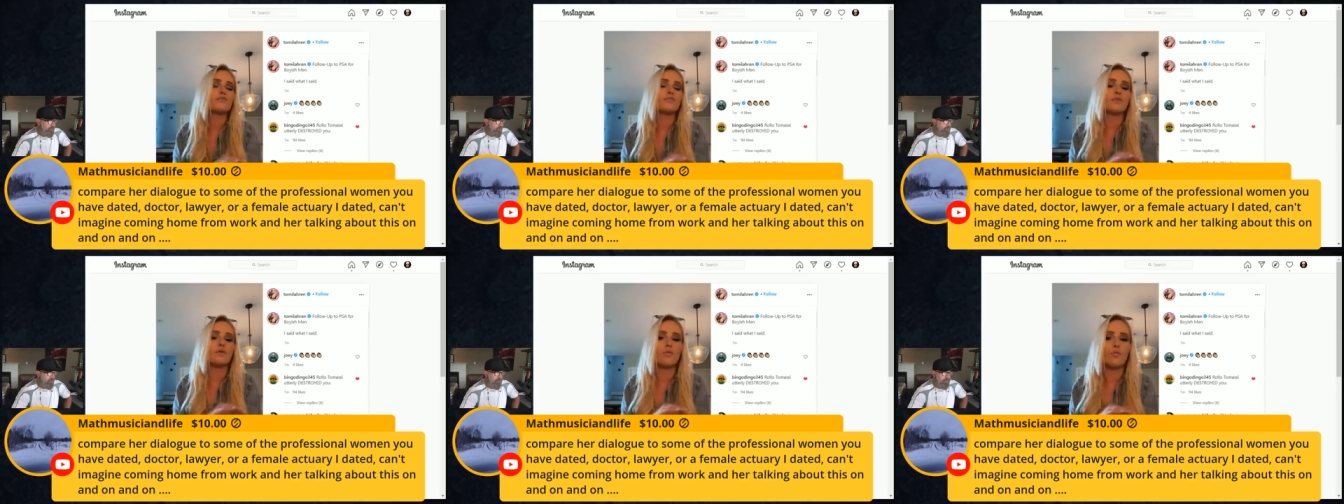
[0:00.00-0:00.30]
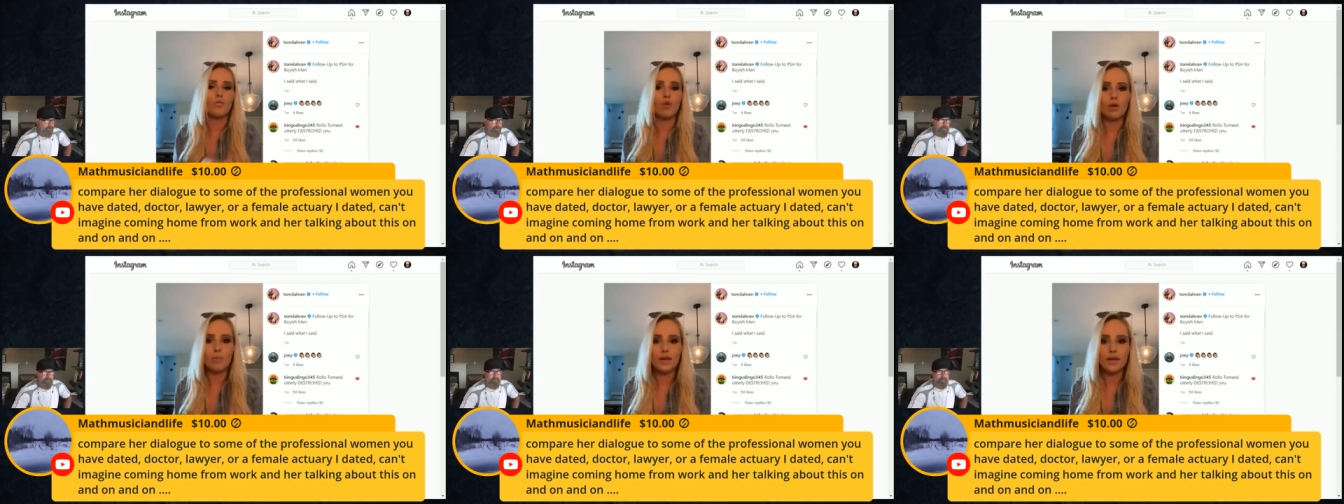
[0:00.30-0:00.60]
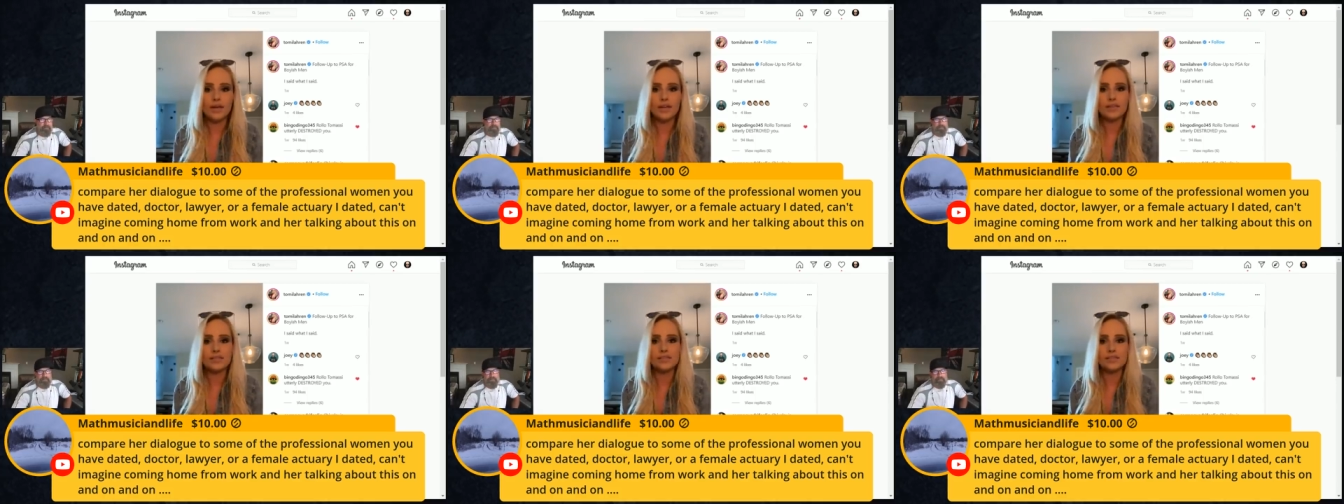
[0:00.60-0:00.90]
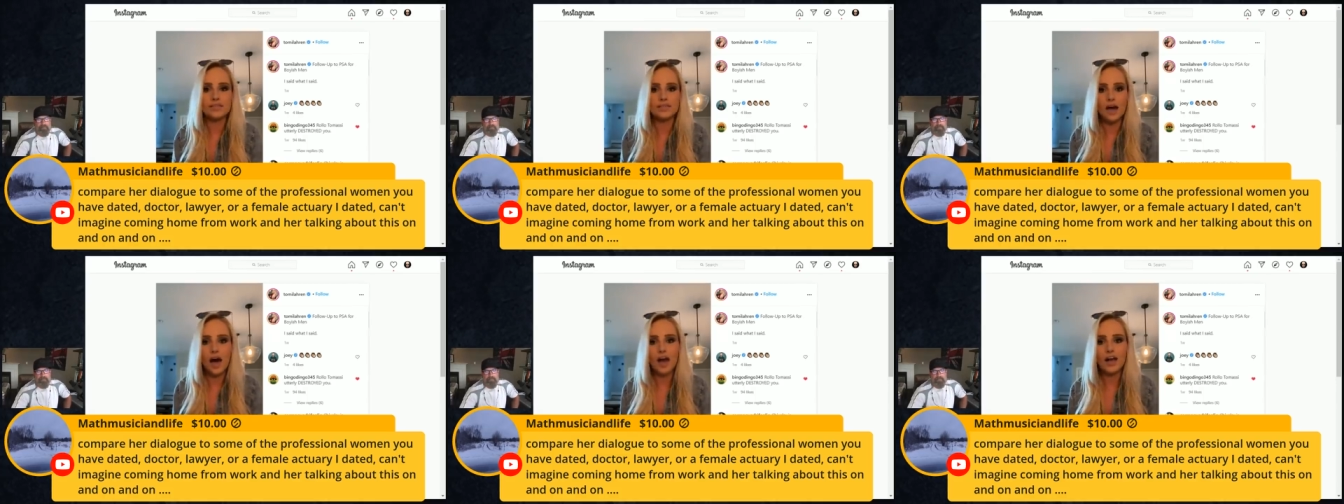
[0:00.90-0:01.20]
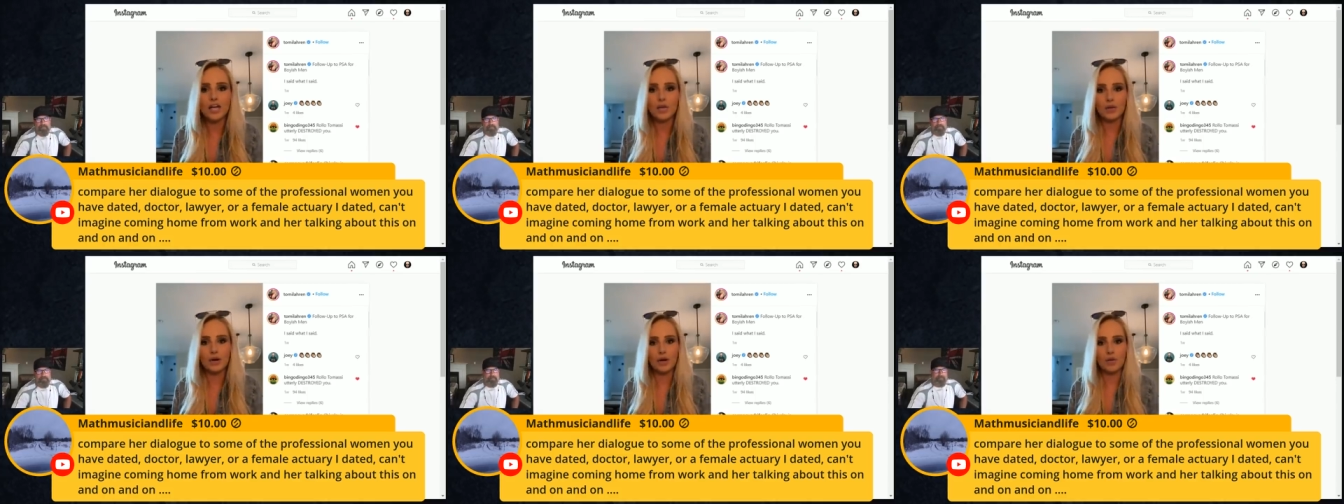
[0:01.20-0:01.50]
for a woman, is
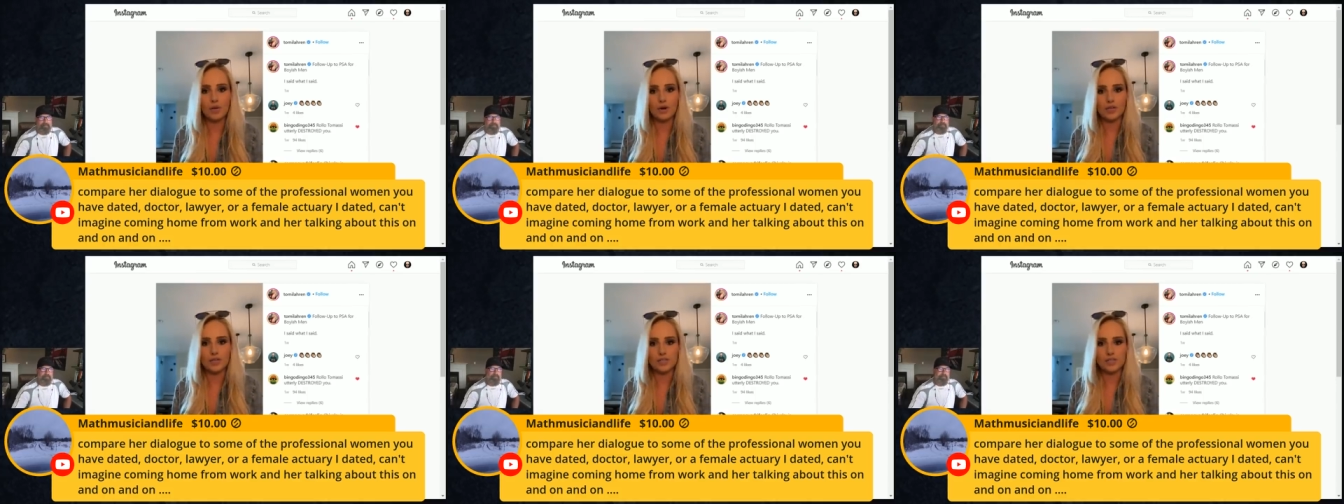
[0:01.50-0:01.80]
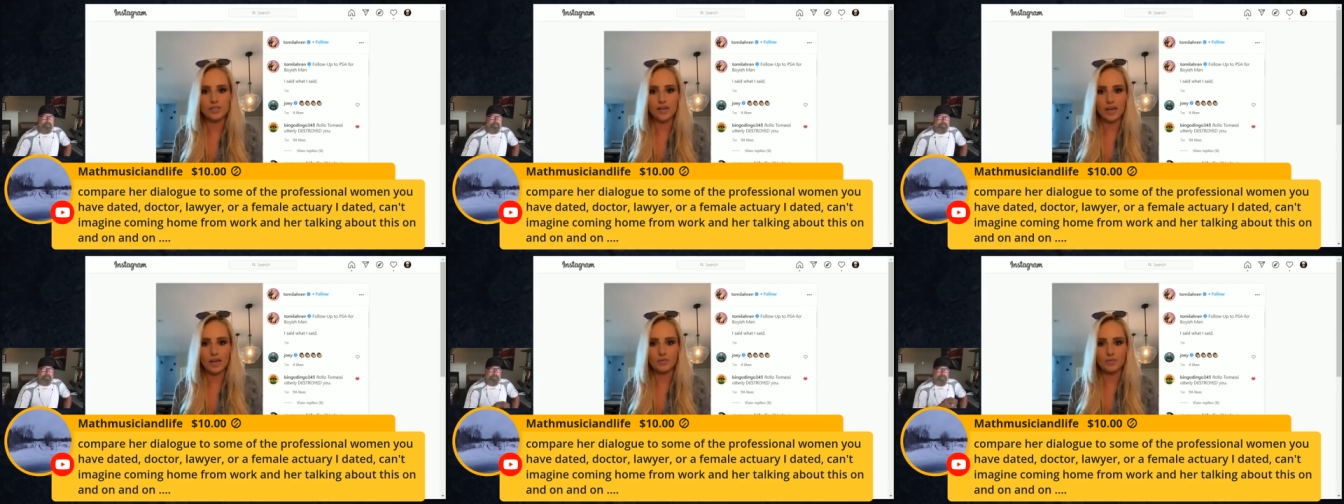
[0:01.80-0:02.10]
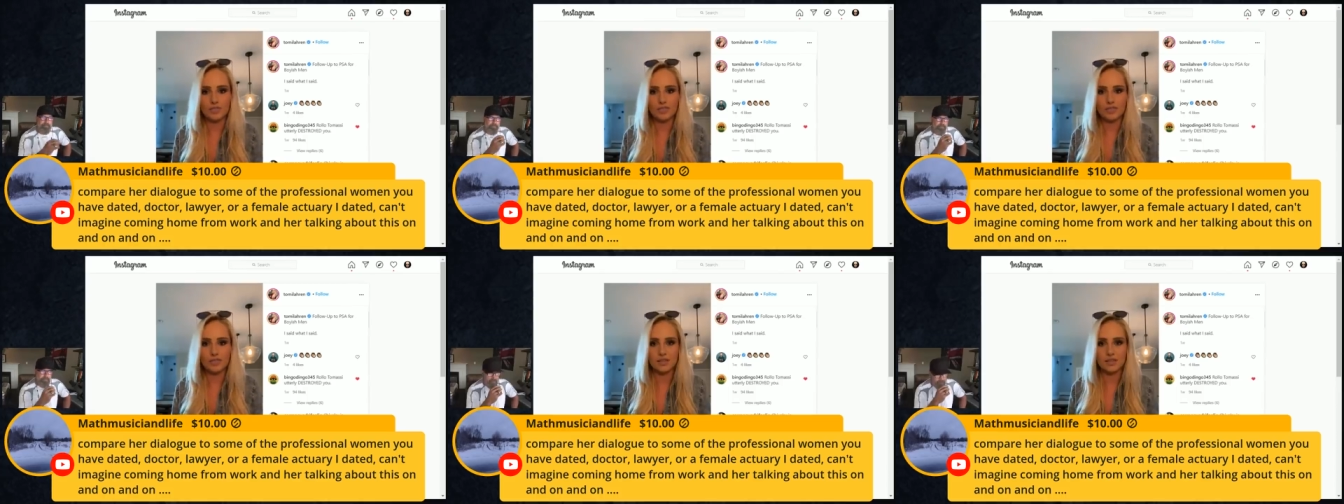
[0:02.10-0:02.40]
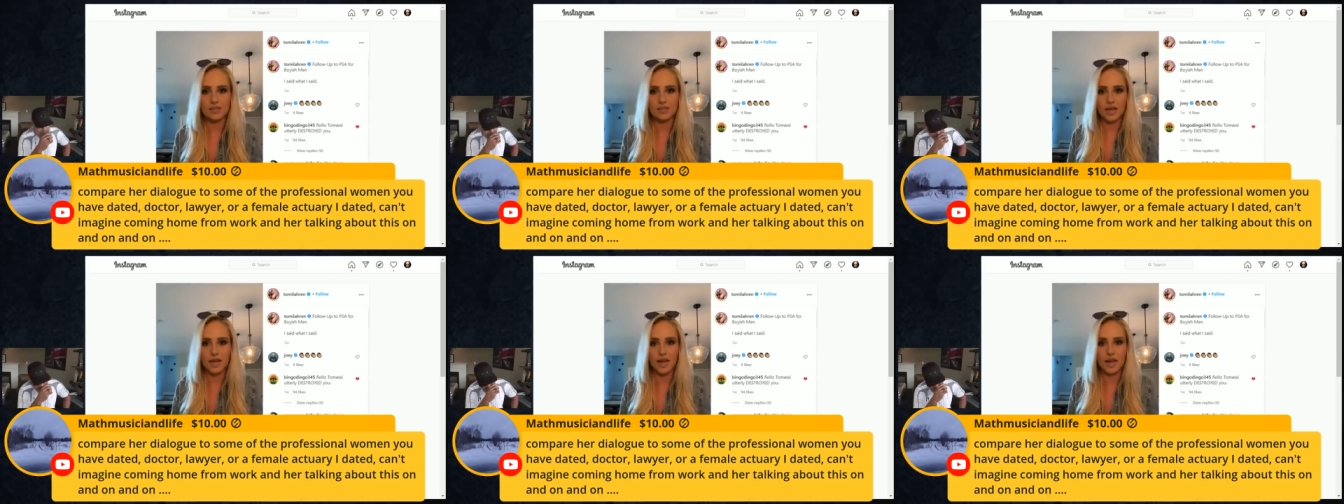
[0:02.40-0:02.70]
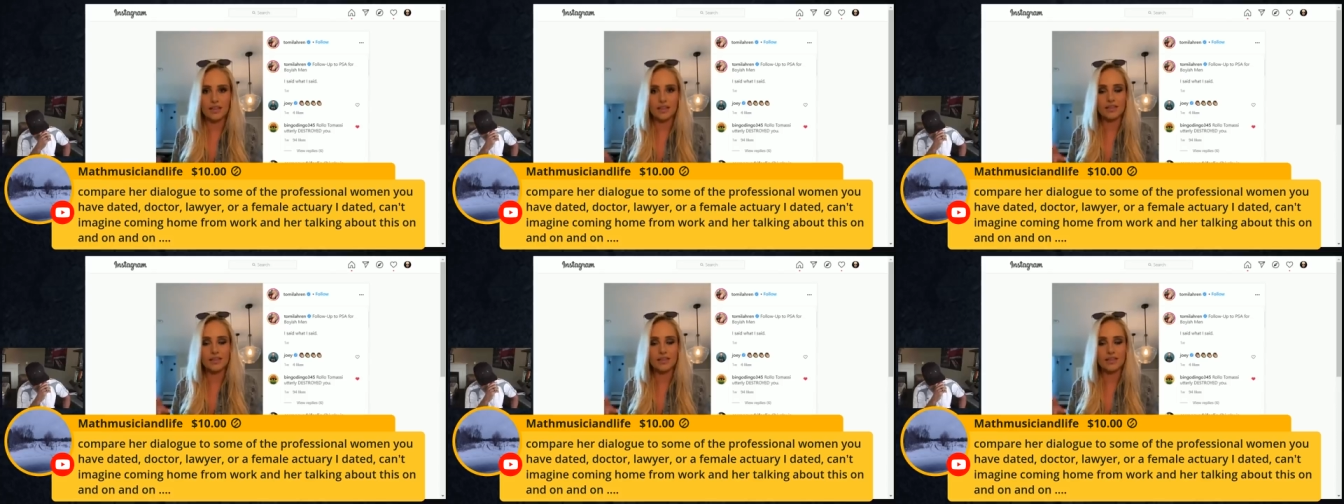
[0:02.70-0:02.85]
not knowing where you stand with somebody.